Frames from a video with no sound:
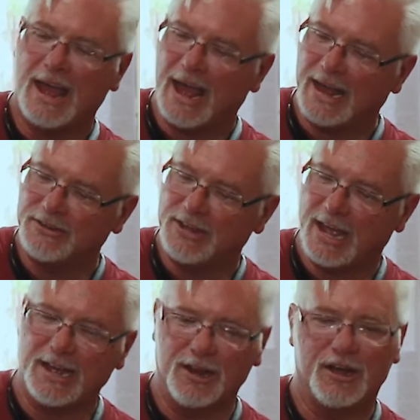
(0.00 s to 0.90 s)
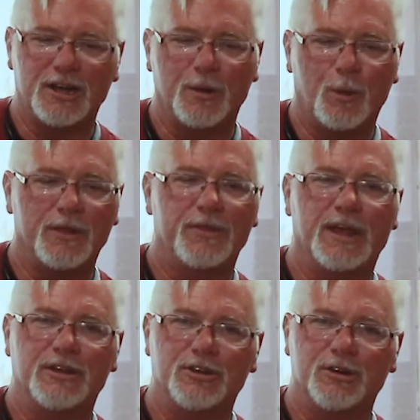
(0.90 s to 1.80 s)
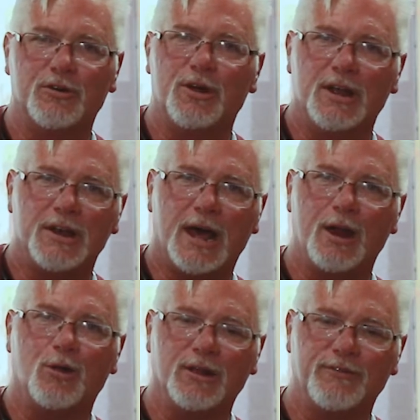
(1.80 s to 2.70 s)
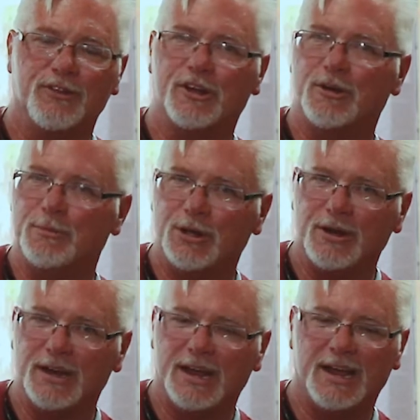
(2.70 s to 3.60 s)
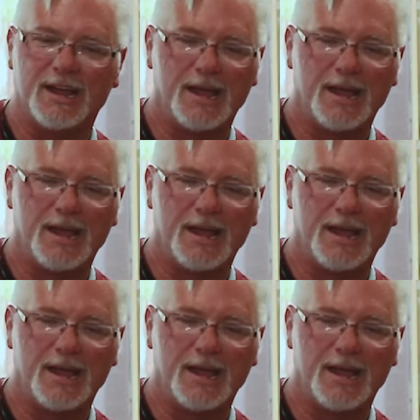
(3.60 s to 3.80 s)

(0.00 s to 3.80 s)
and take a look at what they do, not only for the community,